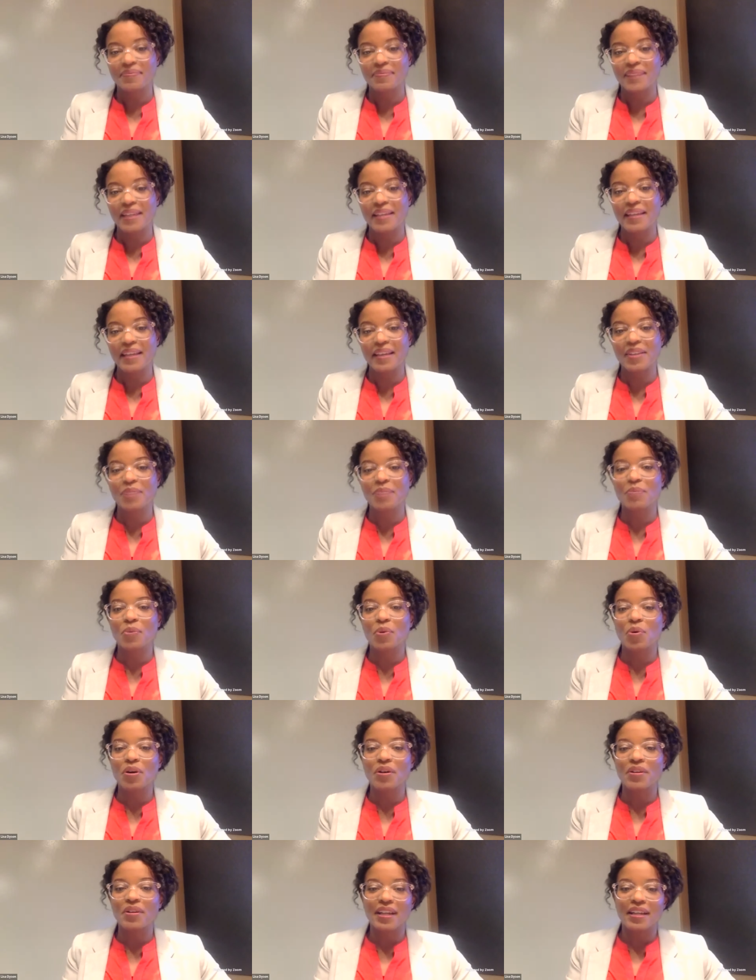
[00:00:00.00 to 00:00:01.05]
and, and the
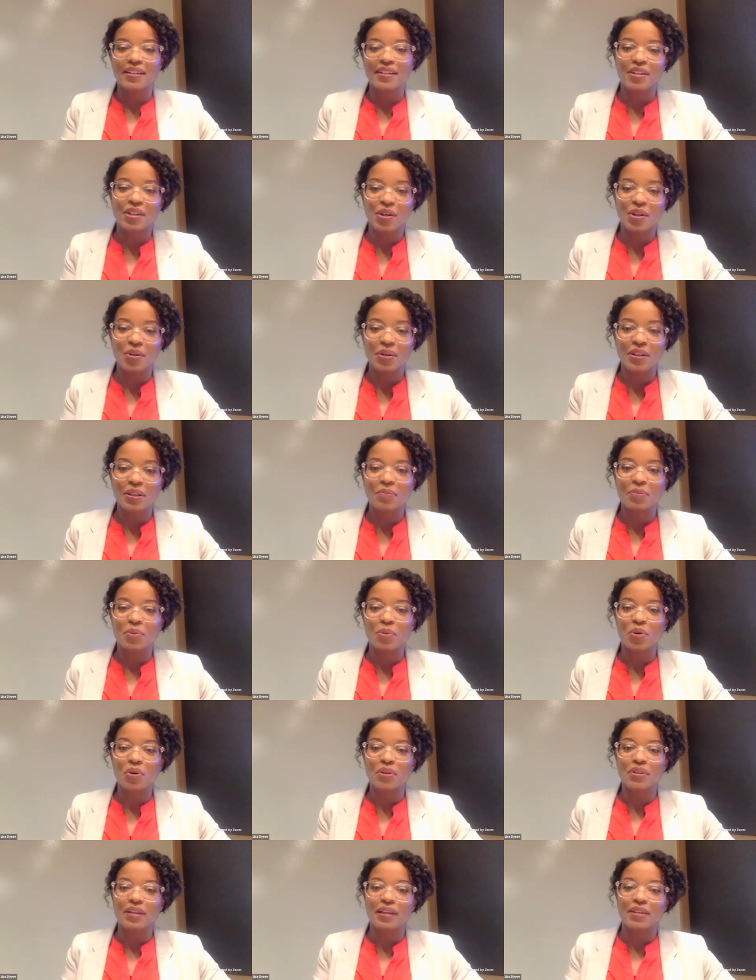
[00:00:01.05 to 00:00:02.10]
more they know and the
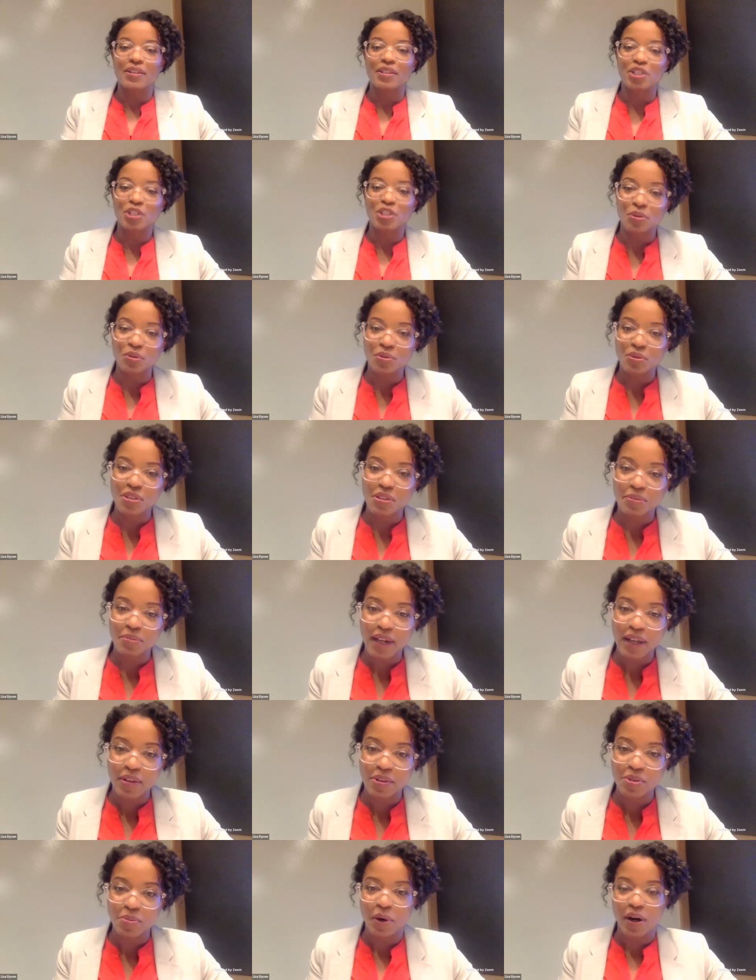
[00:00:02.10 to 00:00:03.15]
more they choose to
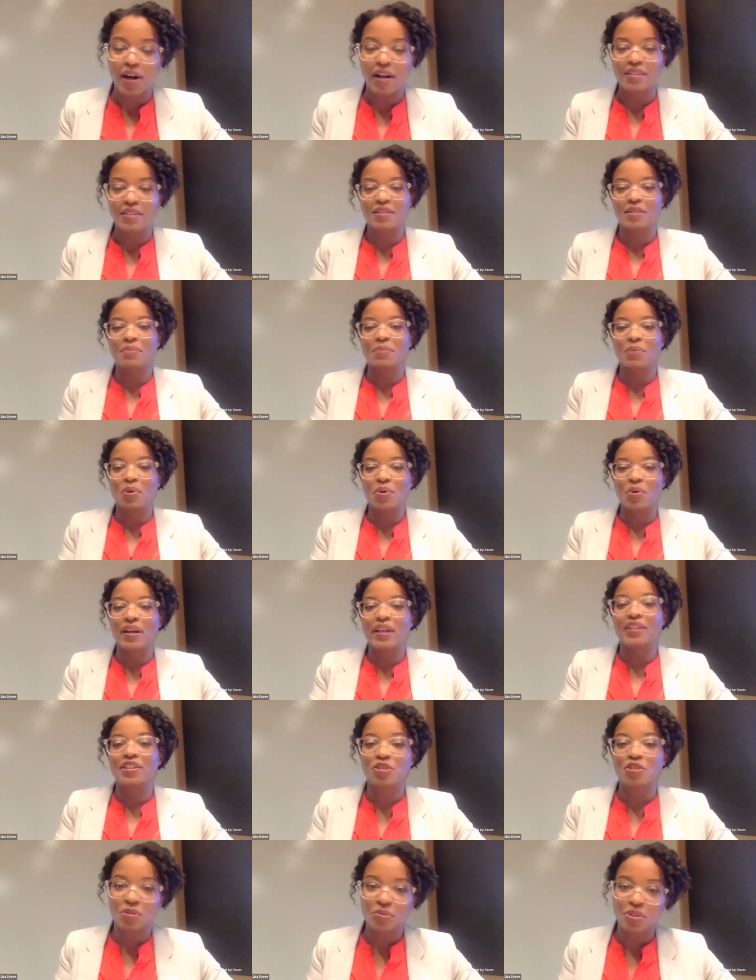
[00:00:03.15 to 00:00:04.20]
buy those products, the more
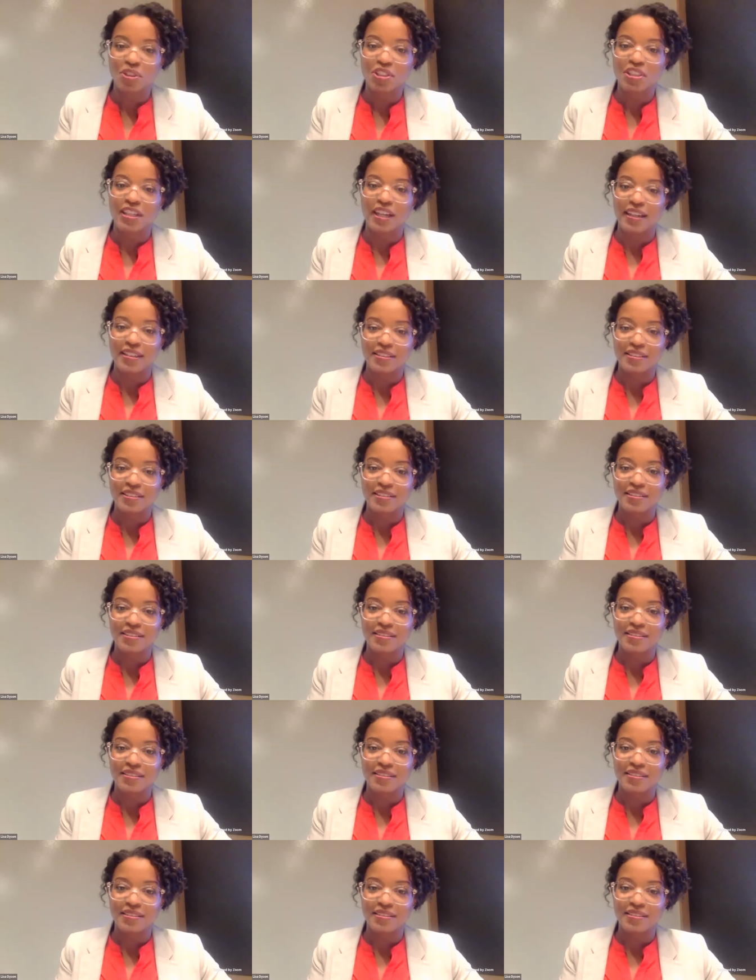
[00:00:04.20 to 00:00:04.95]
industry will change.